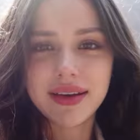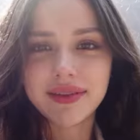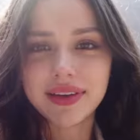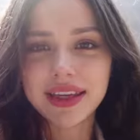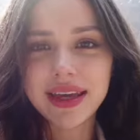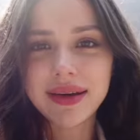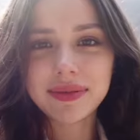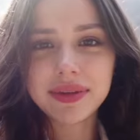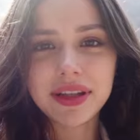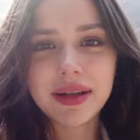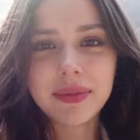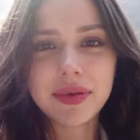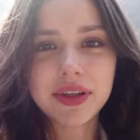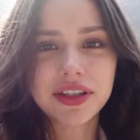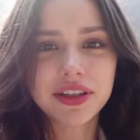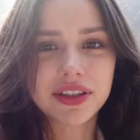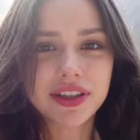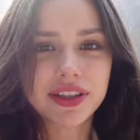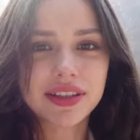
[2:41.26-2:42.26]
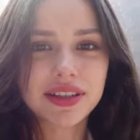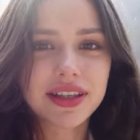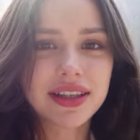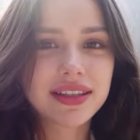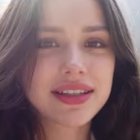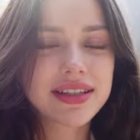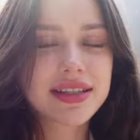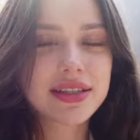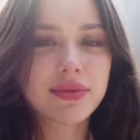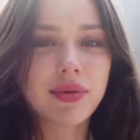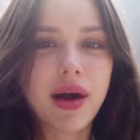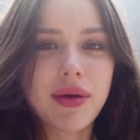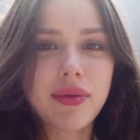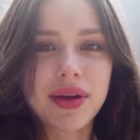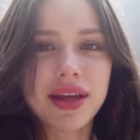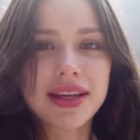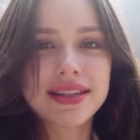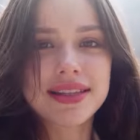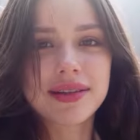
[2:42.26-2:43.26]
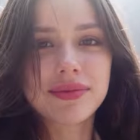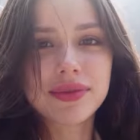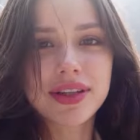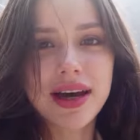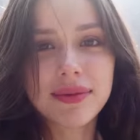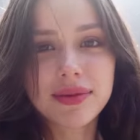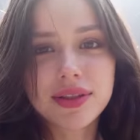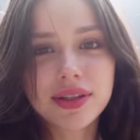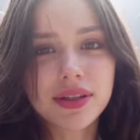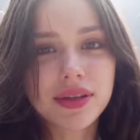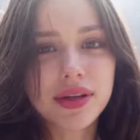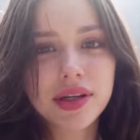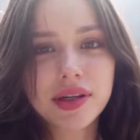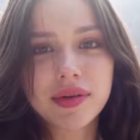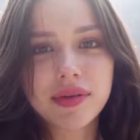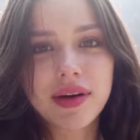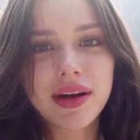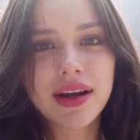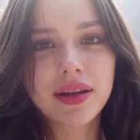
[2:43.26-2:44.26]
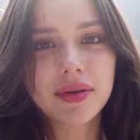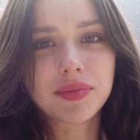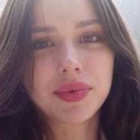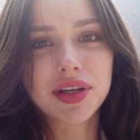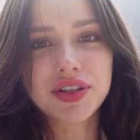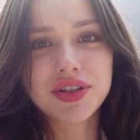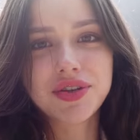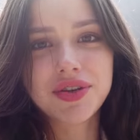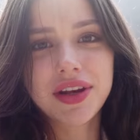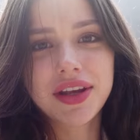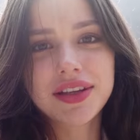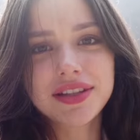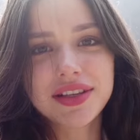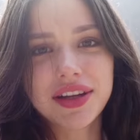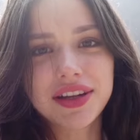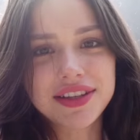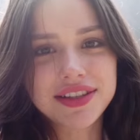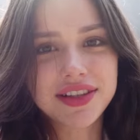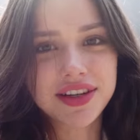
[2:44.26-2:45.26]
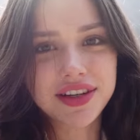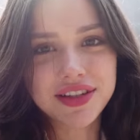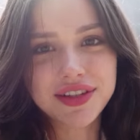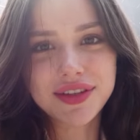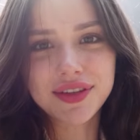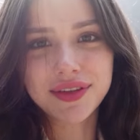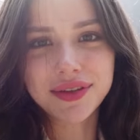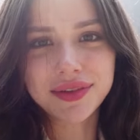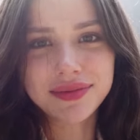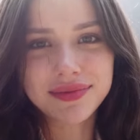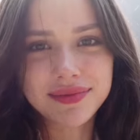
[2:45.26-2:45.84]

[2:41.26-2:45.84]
We came a little bit early, this is why we had some time to look around, but shooting is gonna start soon.